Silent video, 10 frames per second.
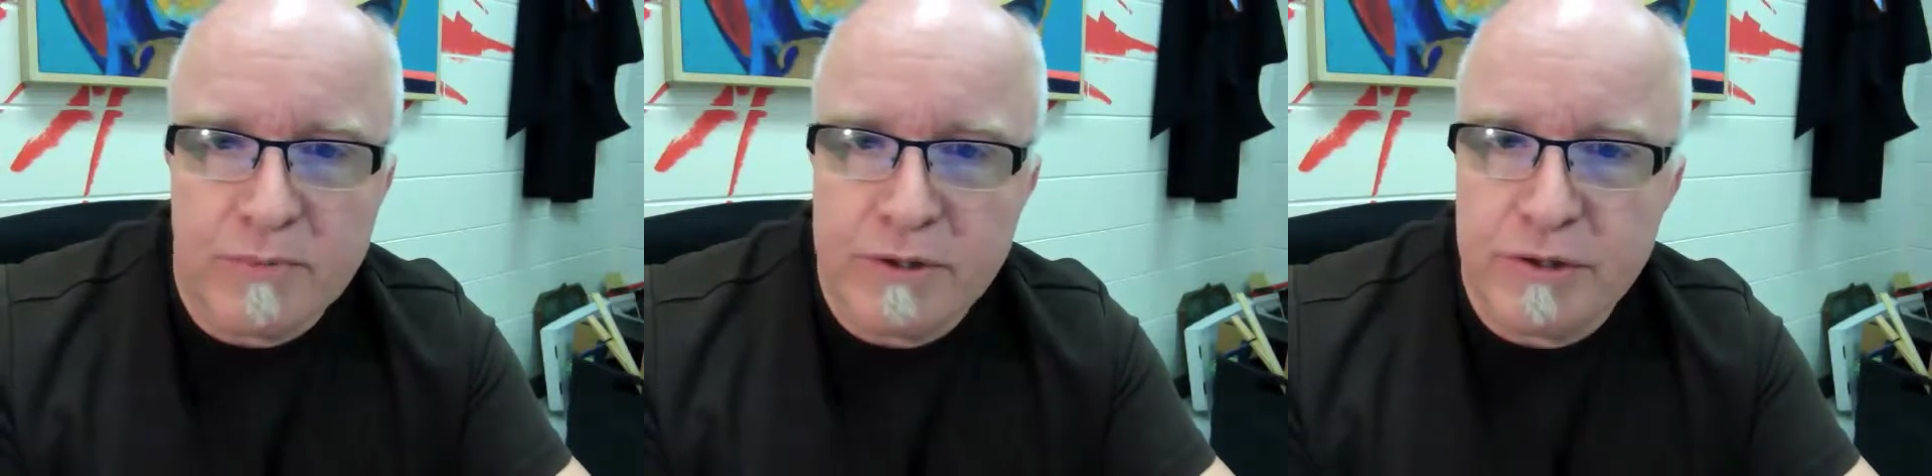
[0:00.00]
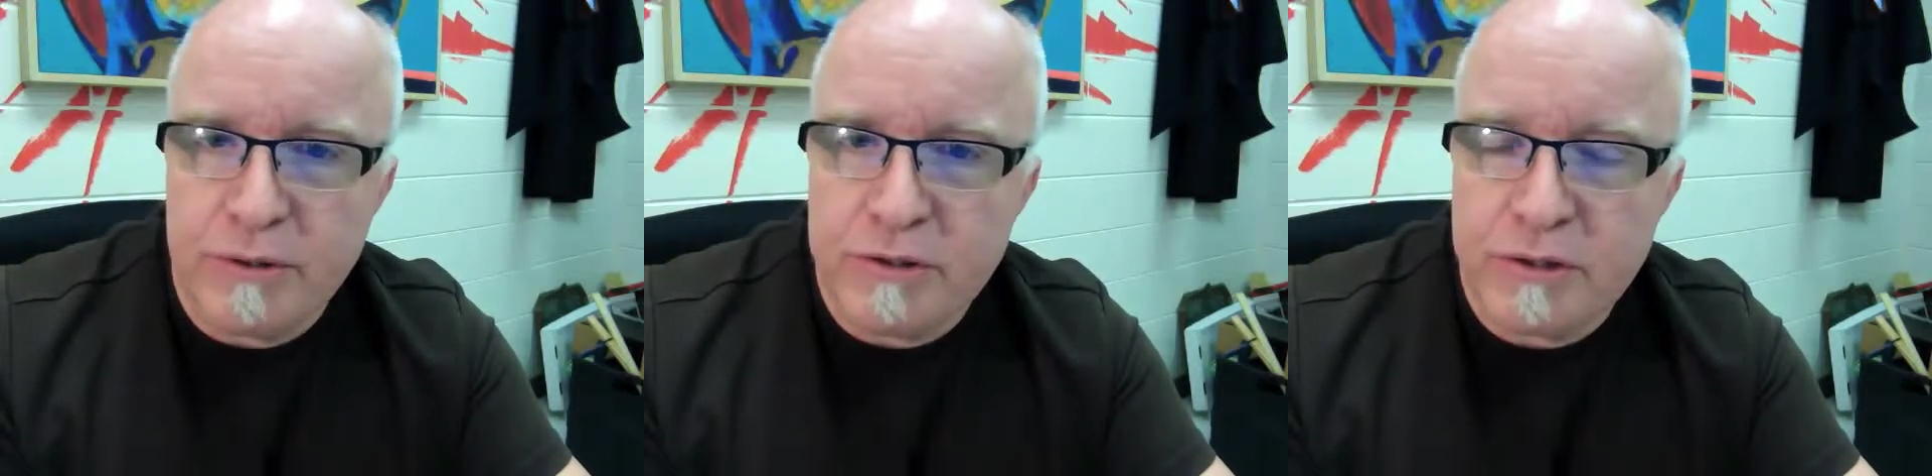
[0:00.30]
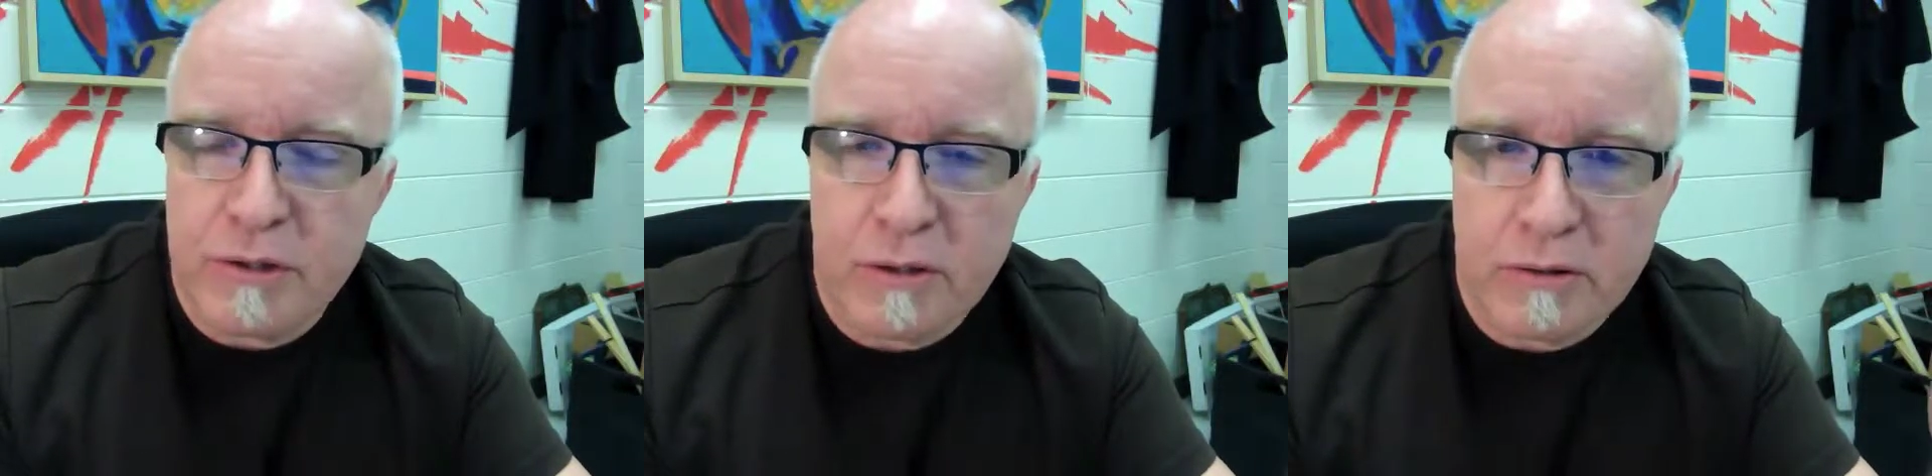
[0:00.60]
but you can
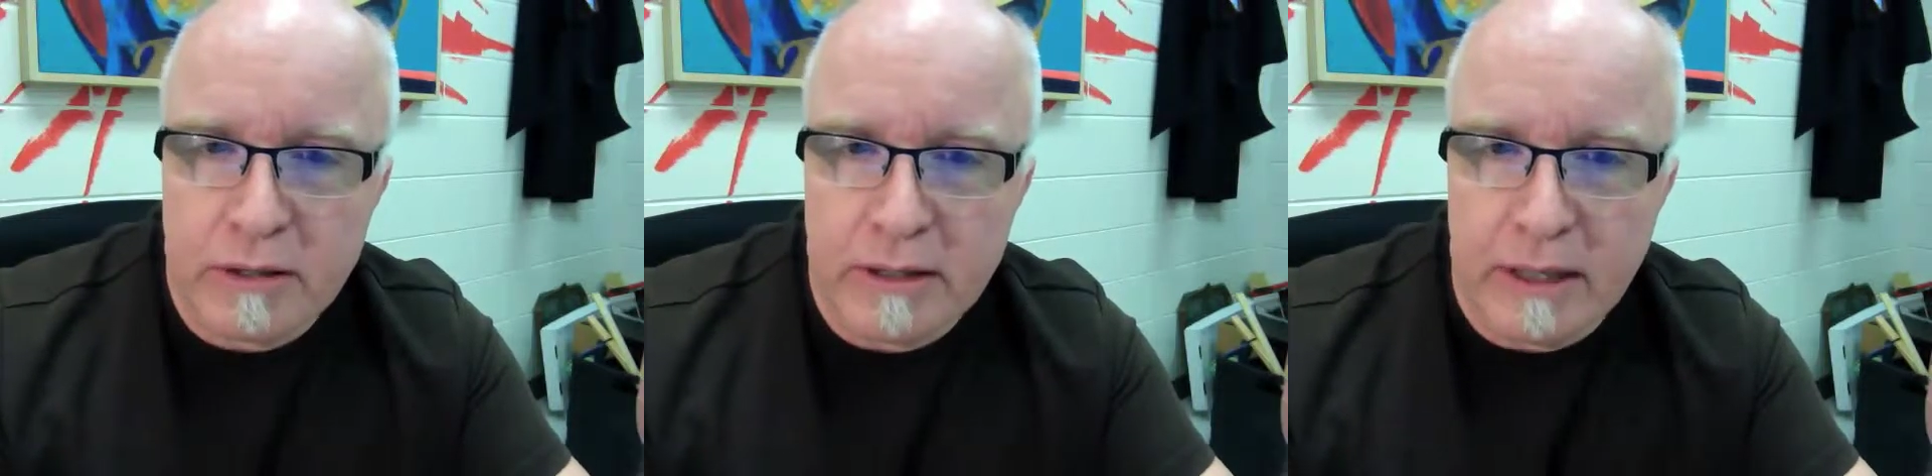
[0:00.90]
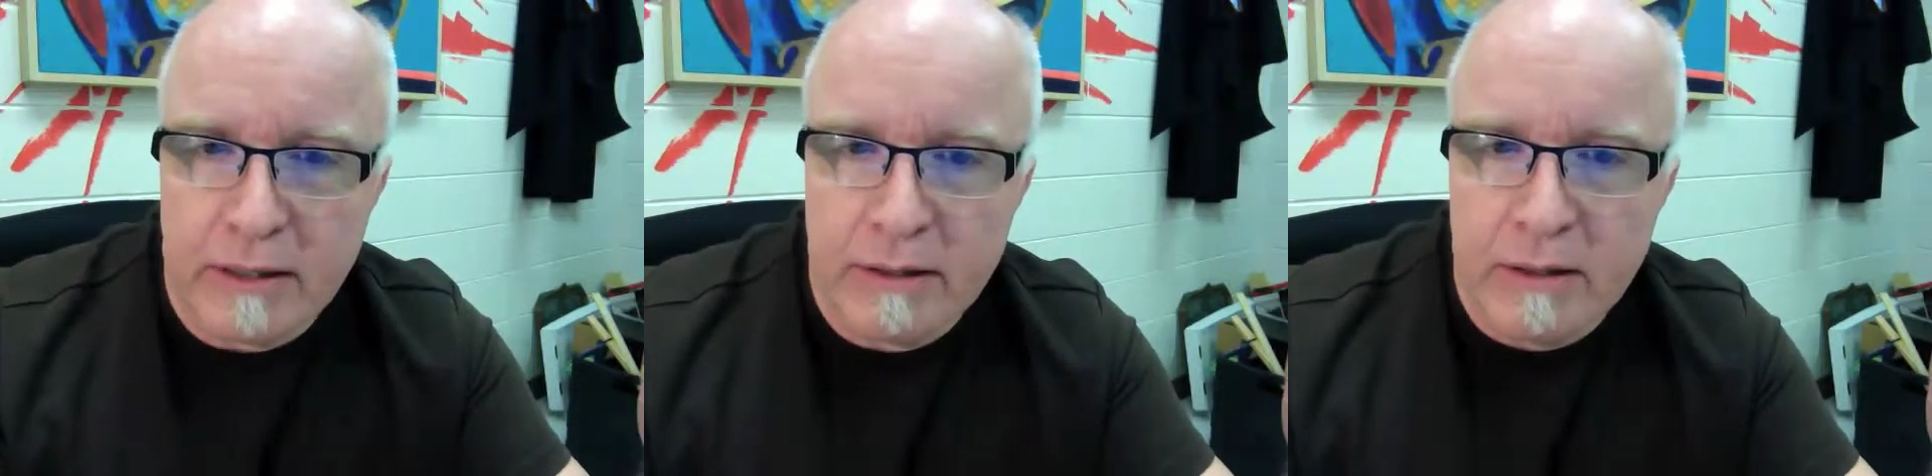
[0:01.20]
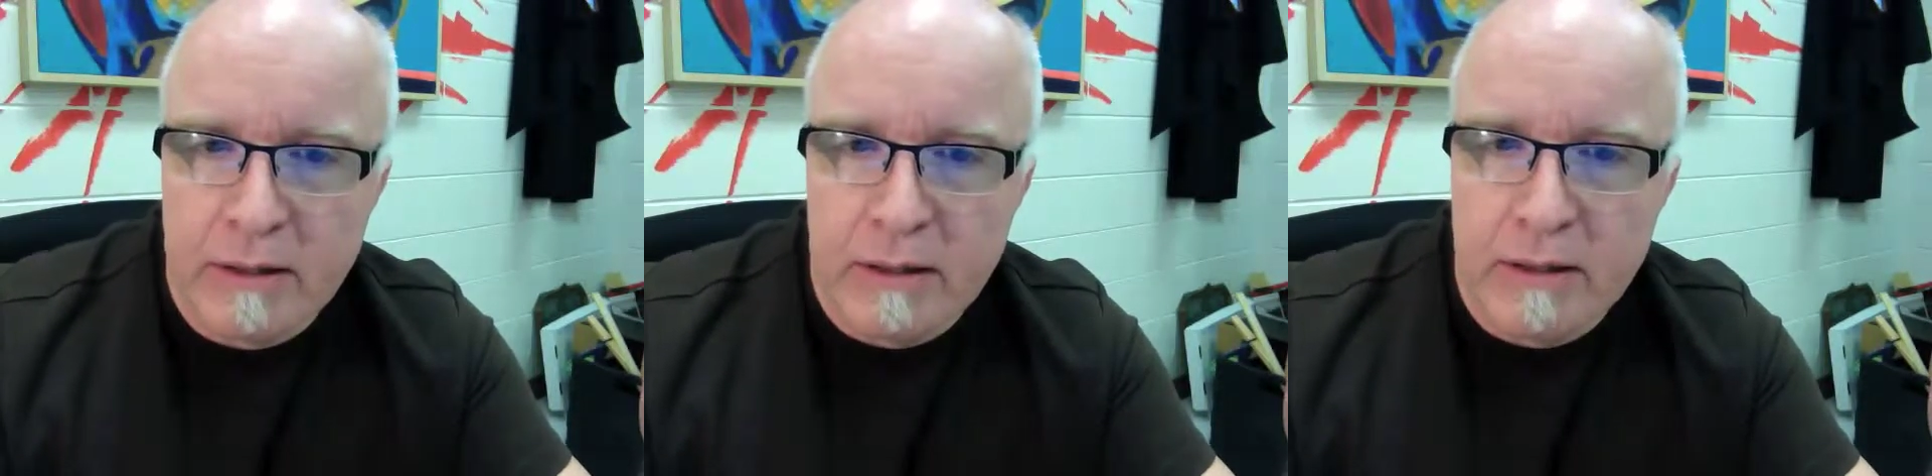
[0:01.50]
certainly
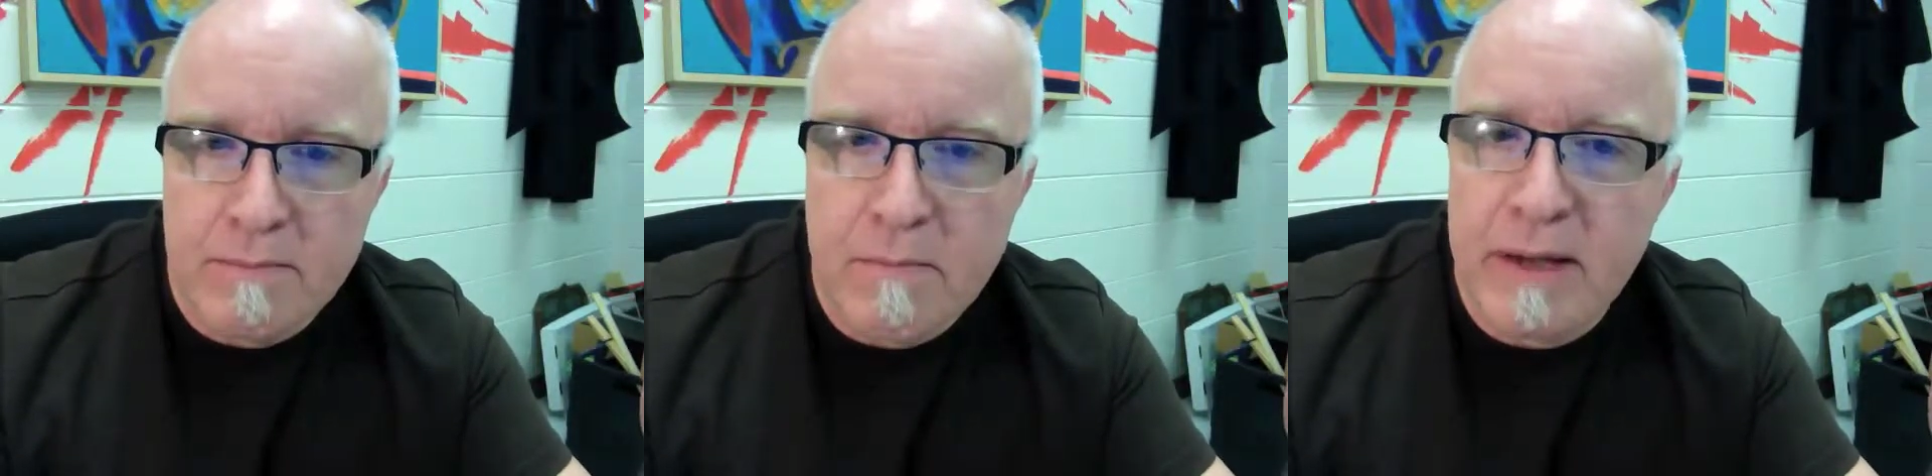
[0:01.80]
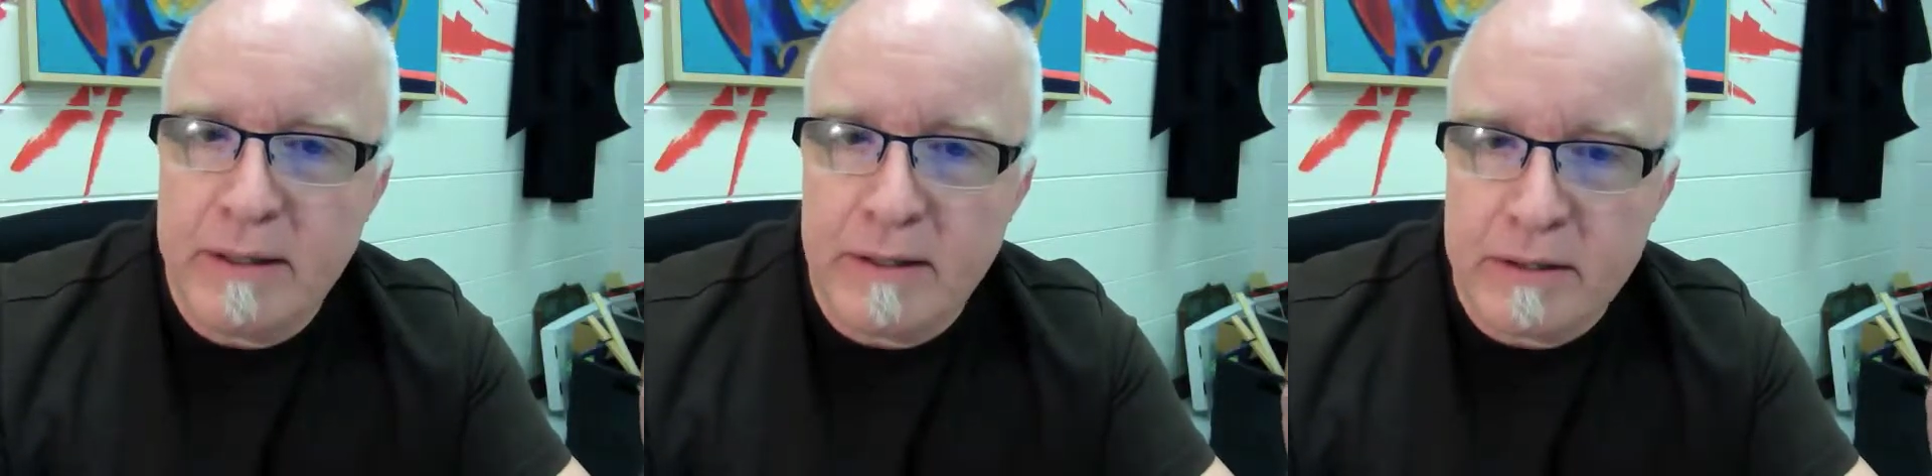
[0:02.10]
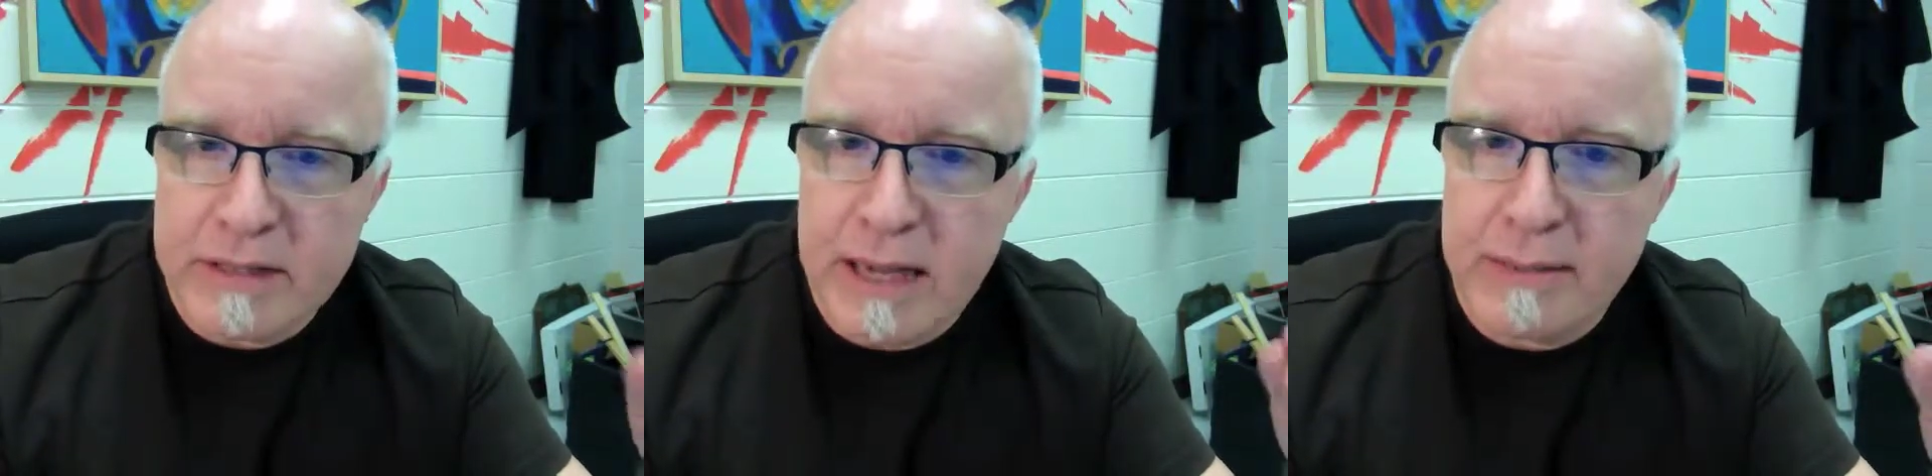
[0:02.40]
make the
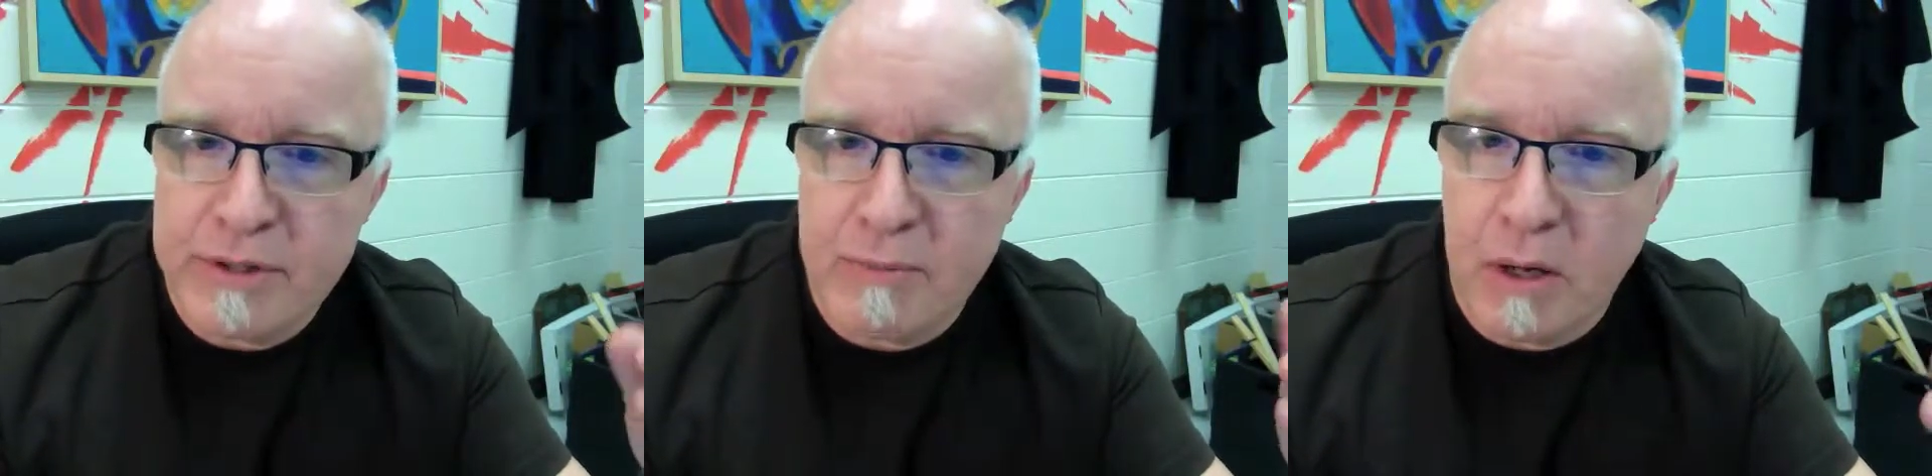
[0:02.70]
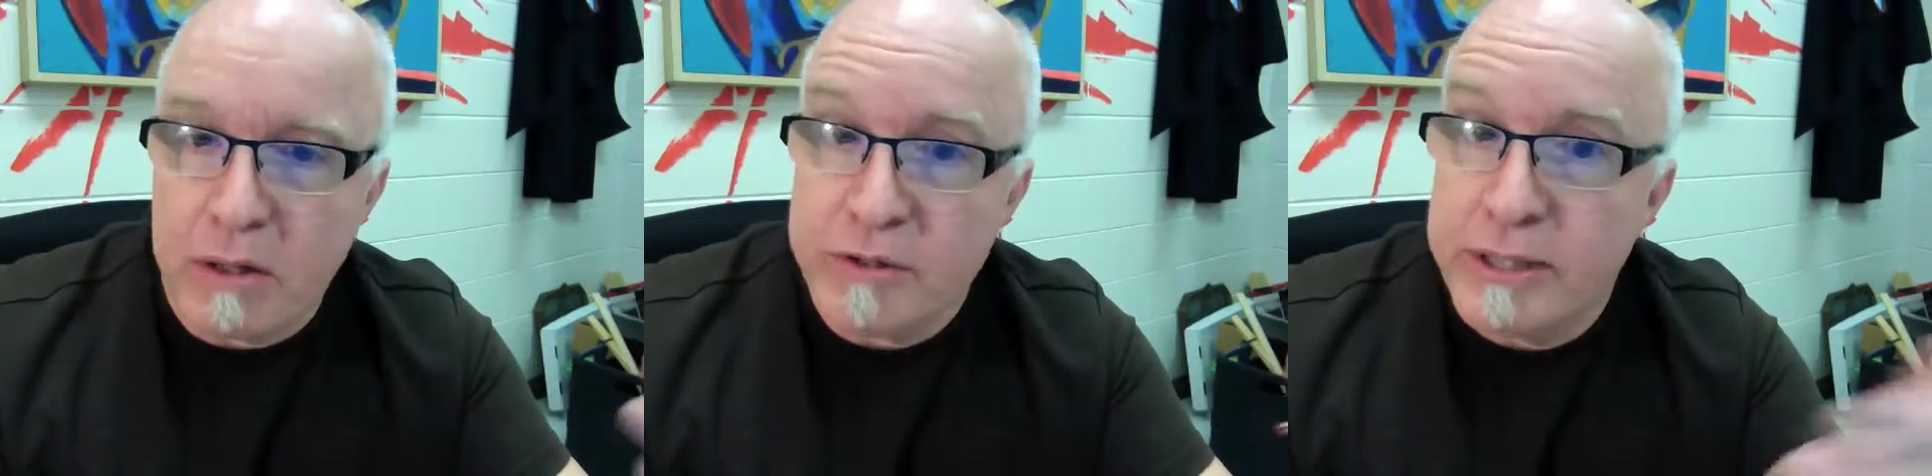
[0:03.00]
type smaller.